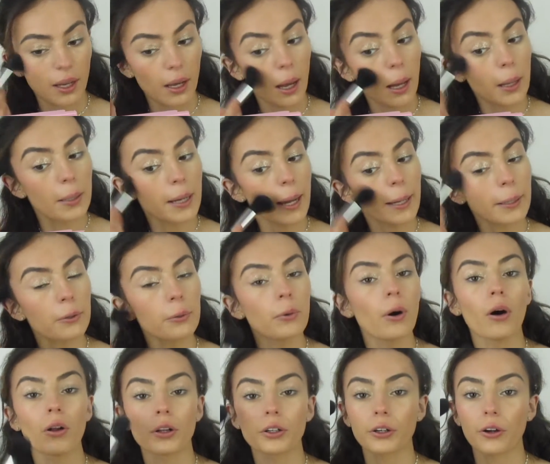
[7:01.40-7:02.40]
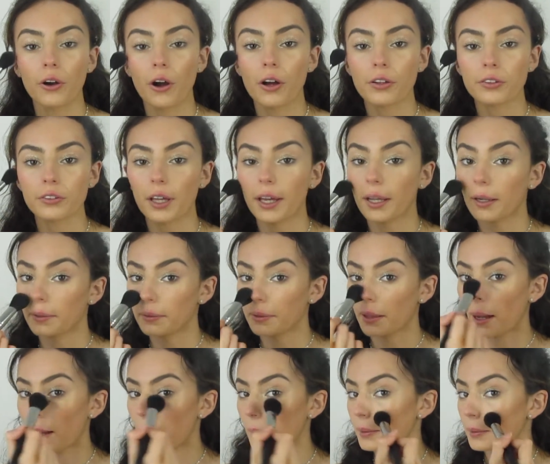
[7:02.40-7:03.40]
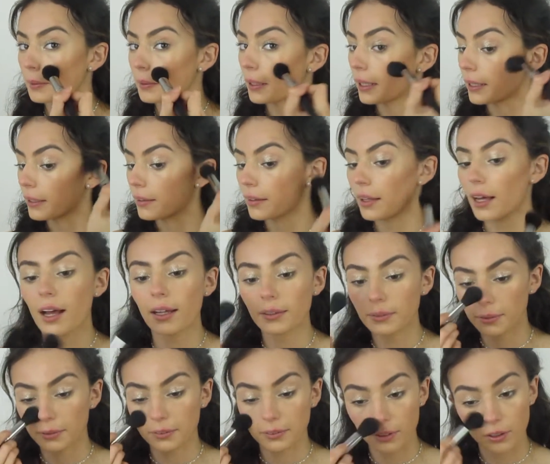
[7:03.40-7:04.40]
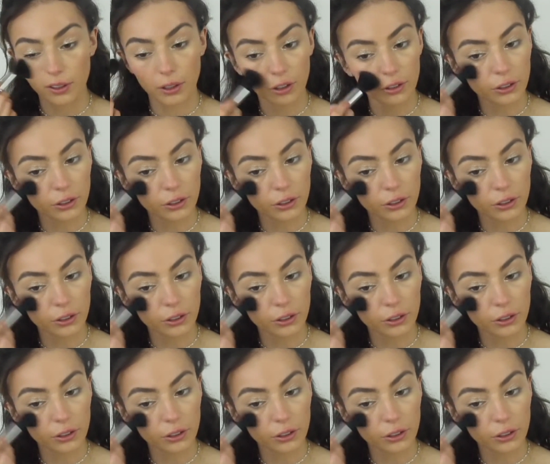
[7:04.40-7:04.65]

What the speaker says: And I go all across like that, all